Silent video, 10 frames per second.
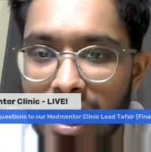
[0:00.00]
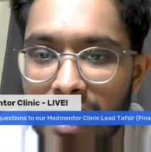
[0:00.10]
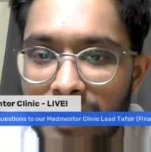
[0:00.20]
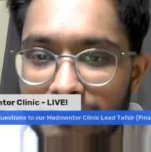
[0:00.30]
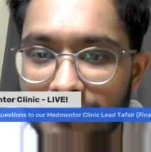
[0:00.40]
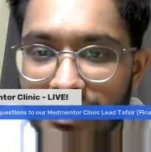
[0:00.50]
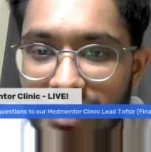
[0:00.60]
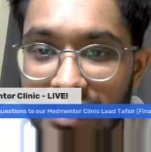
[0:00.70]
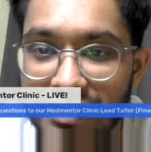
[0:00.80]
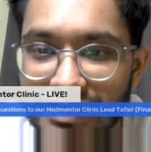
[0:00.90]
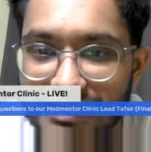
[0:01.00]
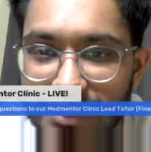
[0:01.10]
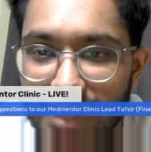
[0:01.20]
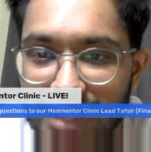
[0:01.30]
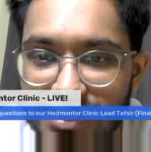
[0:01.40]
The other things
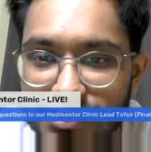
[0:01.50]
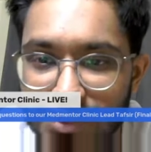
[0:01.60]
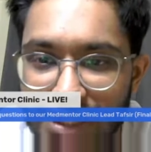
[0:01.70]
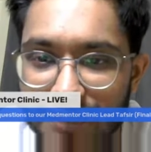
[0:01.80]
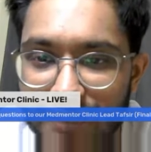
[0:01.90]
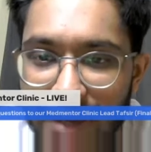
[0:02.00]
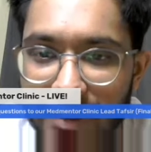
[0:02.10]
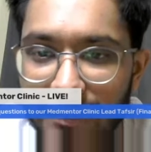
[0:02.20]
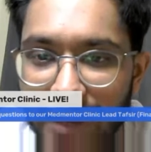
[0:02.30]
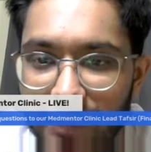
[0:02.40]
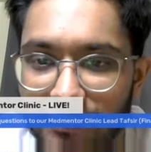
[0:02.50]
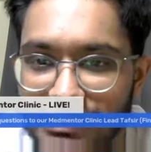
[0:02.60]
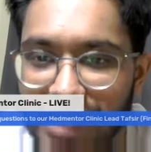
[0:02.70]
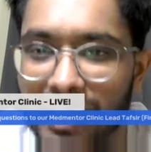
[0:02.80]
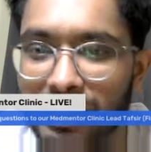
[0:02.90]
that you guys are talking about
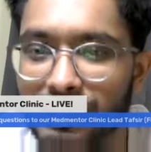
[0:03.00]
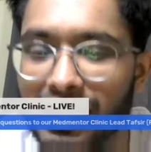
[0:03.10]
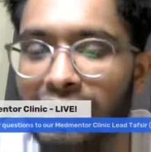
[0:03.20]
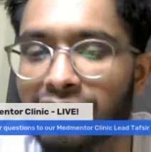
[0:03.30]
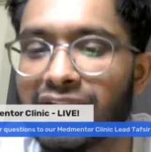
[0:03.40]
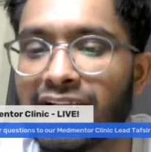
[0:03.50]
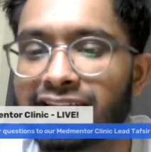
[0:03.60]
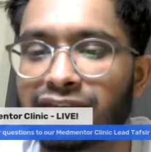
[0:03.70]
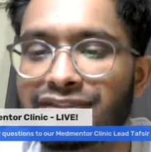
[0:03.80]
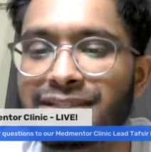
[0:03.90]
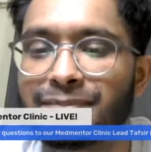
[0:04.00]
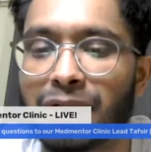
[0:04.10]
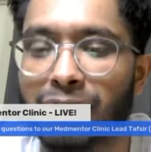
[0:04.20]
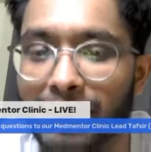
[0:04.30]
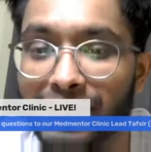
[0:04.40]
was, I agree, I love the idea of
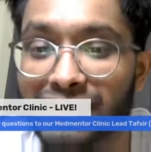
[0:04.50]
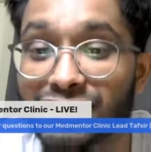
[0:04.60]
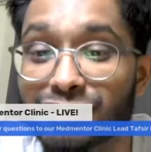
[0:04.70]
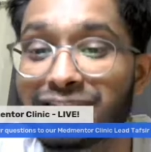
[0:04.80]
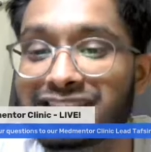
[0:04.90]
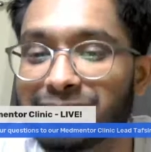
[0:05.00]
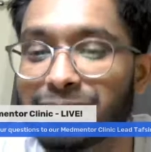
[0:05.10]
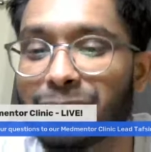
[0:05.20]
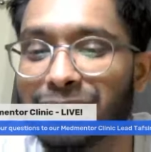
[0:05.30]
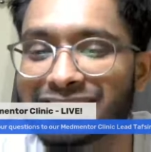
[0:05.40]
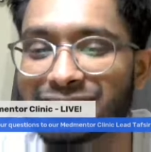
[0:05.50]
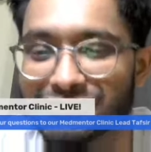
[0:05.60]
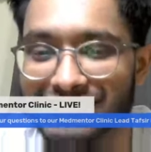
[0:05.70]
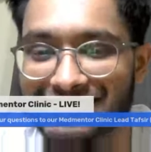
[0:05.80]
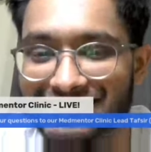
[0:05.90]
CBL. I applied to 3 CBL med
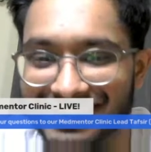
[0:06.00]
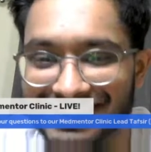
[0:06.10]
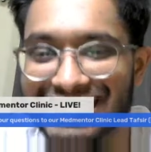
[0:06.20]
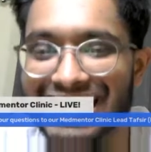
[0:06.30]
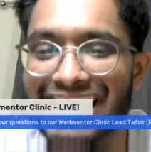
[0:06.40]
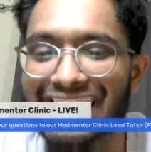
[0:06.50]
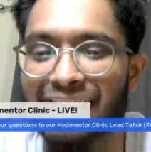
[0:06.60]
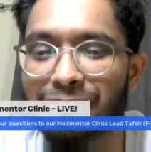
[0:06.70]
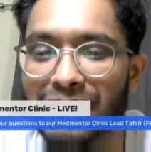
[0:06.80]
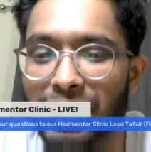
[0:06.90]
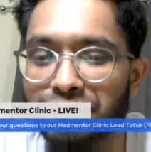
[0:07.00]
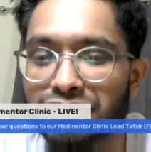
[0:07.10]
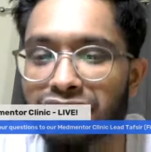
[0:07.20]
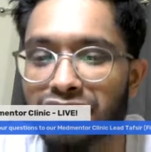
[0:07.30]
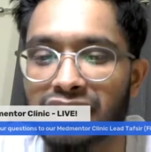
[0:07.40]
schools. That's good. Can be
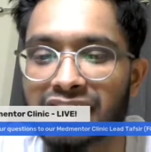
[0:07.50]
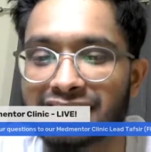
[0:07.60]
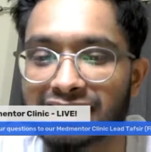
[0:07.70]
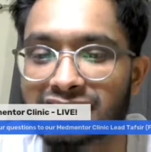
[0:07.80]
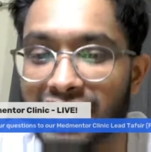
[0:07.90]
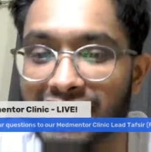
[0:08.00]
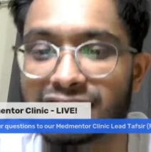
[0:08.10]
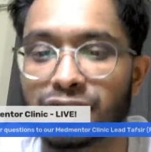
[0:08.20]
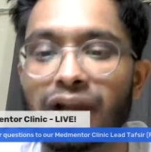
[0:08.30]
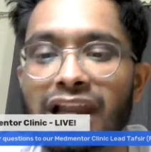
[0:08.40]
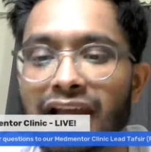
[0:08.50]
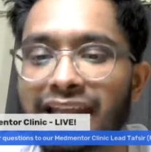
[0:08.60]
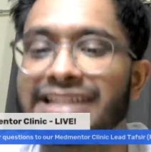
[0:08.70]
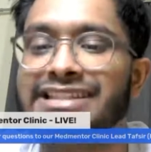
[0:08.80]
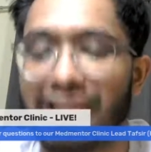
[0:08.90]
helpful for contextualizing your
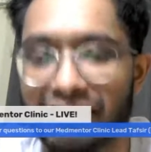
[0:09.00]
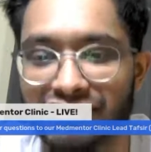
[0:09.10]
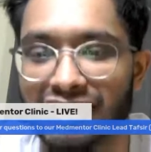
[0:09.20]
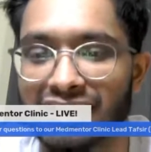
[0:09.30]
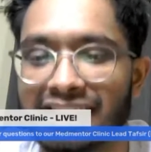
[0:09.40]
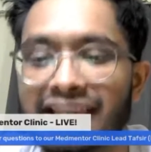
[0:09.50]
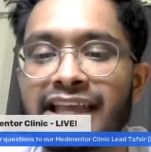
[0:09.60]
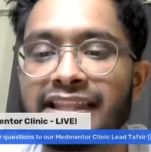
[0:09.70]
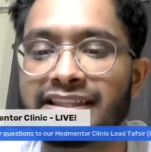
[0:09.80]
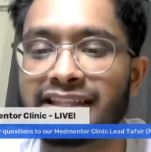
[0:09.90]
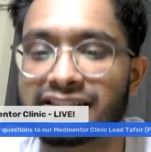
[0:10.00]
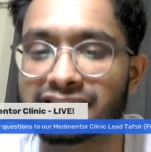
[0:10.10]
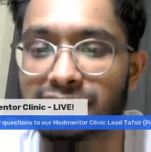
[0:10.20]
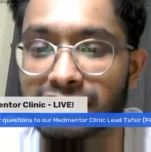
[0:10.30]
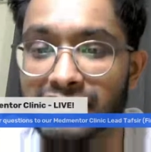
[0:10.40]
learning. Definitely. I
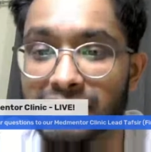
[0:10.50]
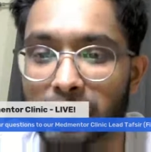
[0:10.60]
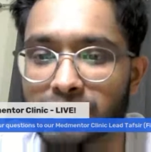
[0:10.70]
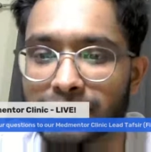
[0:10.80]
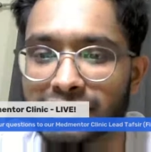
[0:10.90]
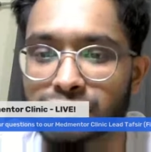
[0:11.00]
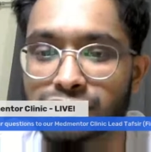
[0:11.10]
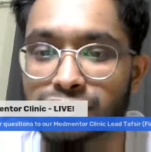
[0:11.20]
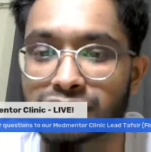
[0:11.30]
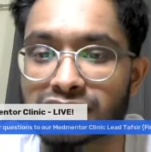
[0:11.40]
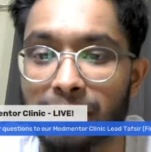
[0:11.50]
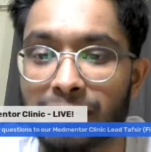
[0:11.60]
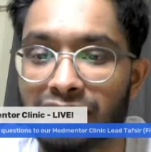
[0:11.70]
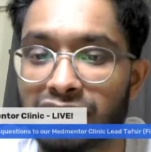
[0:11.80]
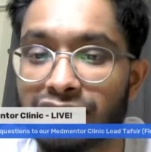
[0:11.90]
think most med schools use
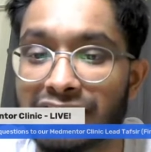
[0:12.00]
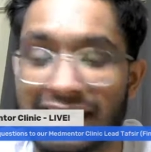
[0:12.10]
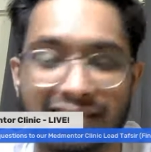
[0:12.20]
some level of it.